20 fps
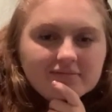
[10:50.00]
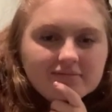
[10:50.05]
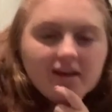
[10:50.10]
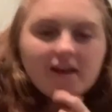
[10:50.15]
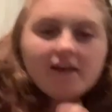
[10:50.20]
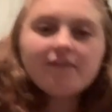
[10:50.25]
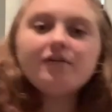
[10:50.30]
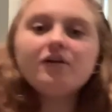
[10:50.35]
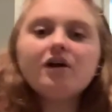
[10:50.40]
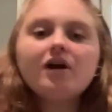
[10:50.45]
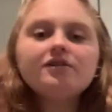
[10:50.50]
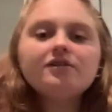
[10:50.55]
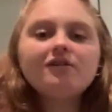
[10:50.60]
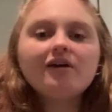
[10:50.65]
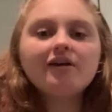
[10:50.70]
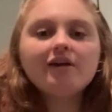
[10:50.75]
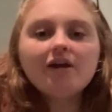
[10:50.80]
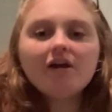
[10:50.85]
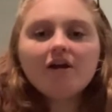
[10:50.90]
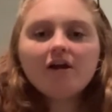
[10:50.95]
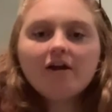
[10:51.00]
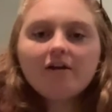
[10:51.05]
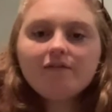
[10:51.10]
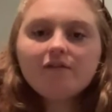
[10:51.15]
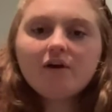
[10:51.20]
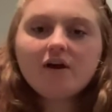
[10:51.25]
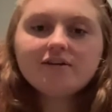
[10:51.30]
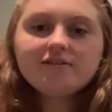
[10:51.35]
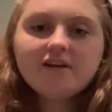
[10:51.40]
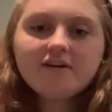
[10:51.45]
if you guys have
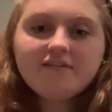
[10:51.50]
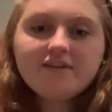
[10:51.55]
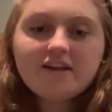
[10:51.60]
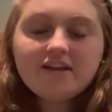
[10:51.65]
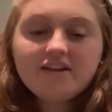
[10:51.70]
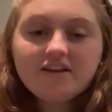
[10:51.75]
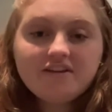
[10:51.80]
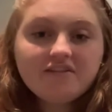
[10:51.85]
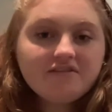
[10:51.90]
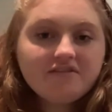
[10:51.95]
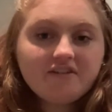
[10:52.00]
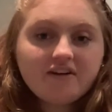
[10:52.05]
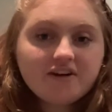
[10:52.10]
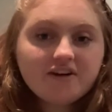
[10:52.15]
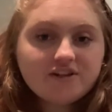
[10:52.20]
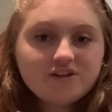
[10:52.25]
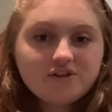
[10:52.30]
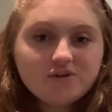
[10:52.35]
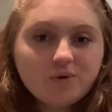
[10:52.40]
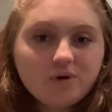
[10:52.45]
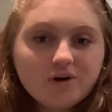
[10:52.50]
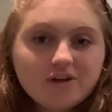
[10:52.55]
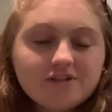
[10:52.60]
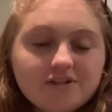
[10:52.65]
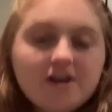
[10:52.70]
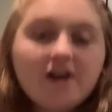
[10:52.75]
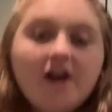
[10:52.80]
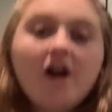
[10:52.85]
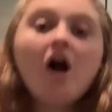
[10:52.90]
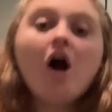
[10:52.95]
any like funny
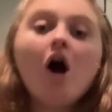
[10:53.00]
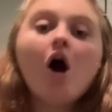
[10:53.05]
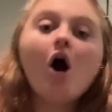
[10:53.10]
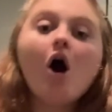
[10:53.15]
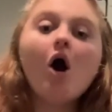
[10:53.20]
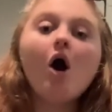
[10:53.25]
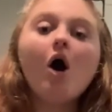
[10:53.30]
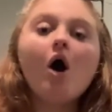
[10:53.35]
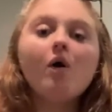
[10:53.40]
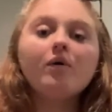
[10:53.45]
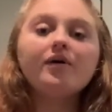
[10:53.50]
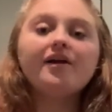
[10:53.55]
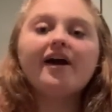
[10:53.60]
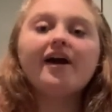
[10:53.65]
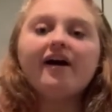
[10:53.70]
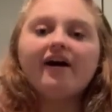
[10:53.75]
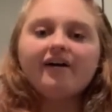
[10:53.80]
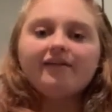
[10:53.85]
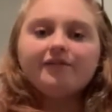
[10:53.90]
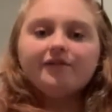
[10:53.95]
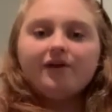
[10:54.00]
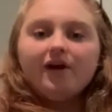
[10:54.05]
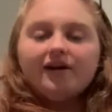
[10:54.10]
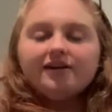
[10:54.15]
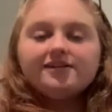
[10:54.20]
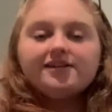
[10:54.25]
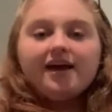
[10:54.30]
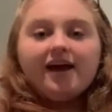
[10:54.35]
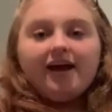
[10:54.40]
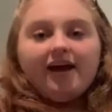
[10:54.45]
stories, oh yeah, if you
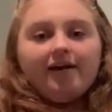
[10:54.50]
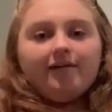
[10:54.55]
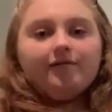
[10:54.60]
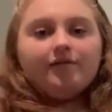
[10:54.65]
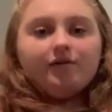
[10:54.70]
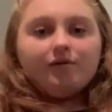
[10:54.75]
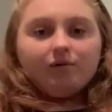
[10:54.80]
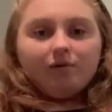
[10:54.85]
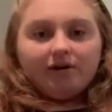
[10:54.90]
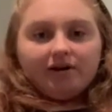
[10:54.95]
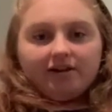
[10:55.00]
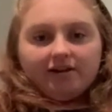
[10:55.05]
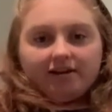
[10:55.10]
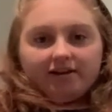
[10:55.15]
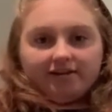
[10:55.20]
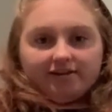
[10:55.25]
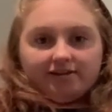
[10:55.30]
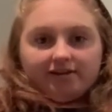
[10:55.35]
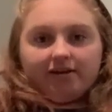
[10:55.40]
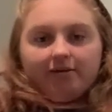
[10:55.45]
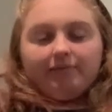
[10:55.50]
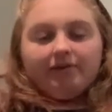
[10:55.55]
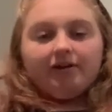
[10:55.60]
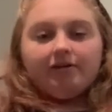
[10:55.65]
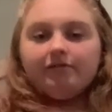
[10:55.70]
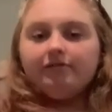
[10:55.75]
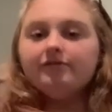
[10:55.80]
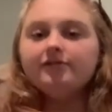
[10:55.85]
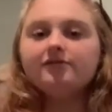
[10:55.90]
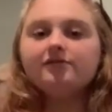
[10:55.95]
guys ever want to like send me
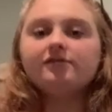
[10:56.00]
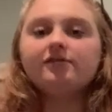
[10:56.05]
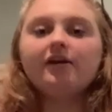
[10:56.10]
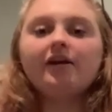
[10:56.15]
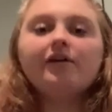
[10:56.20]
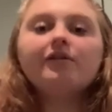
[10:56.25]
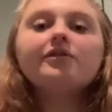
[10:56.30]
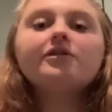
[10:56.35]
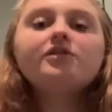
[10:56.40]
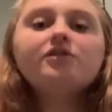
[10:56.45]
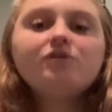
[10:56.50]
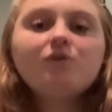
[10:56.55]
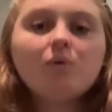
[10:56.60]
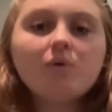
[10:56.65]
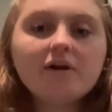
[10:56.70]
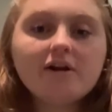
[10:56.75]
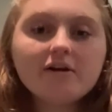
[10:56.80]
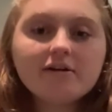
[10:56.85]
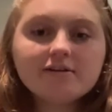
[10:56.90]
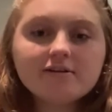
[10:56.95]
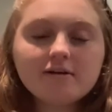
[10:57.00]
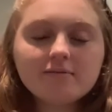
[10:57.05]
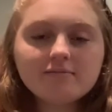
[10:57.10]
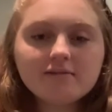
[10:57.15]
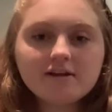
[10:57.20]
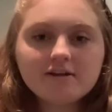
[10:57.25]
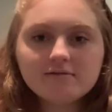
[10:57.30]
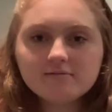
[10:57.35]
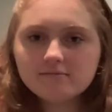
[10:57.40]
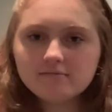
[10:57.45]
a scary story or
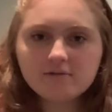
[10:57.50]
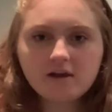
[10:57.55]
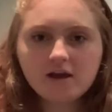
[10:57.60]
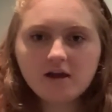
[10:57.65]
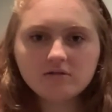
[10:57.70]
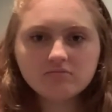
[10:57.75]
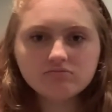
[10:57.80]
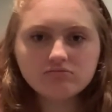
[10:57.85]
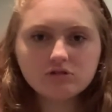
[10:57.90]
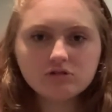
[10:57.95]
something, yeah,